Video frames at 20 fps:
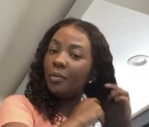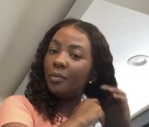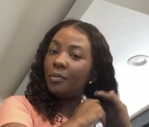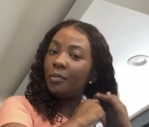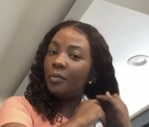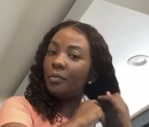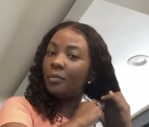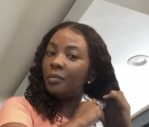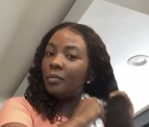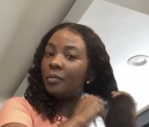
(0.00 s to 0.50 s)

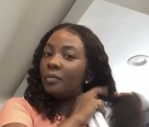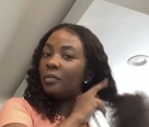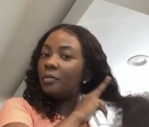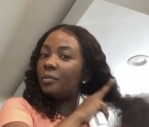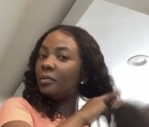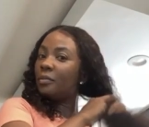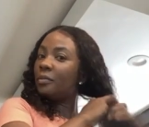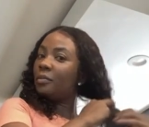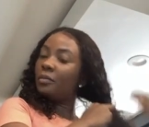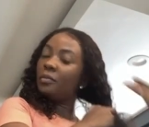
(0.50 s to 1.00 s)

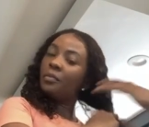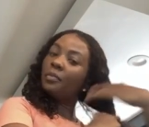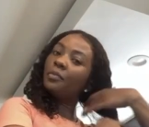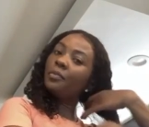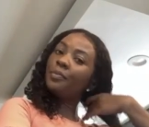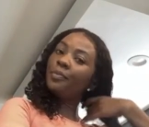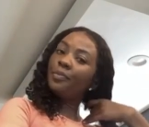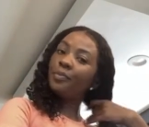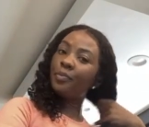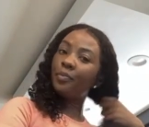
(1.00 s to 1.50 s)

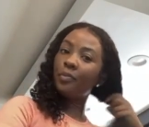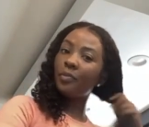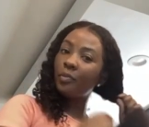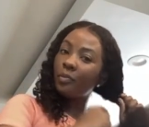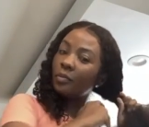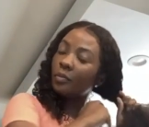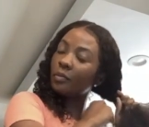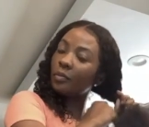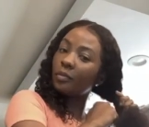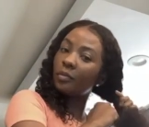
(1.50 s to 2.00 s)

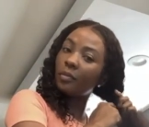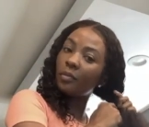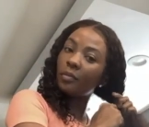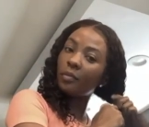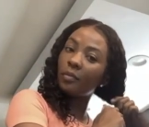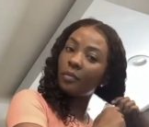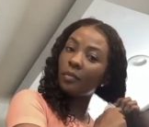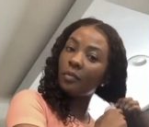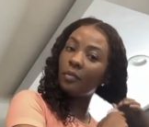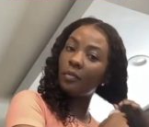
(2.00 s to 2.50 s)

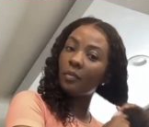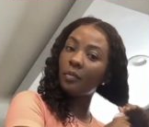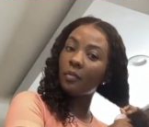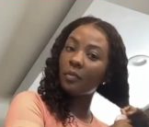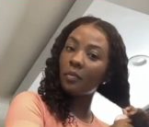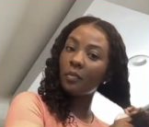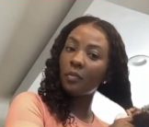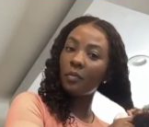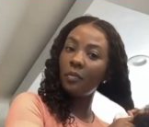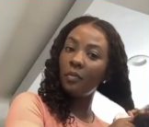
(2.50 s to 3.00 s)

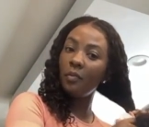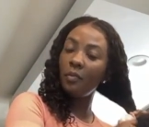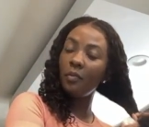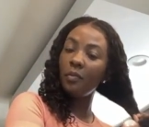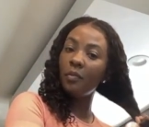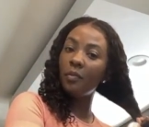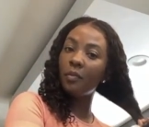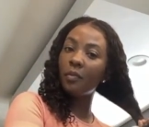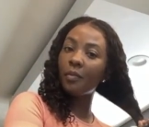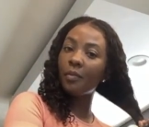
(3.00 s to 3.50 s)

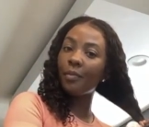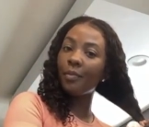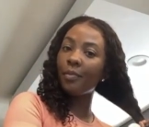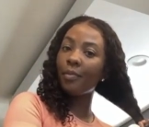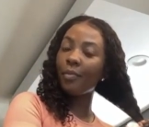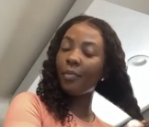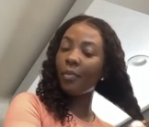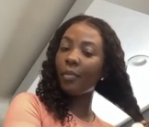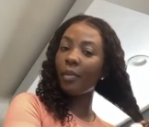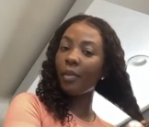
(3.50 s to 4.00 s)

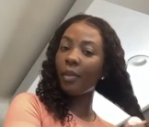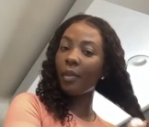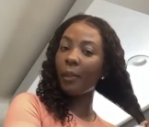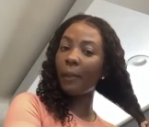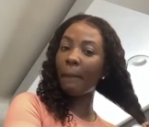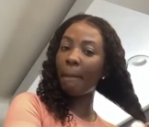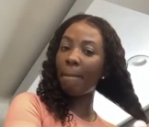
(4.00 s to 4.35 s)
(silence)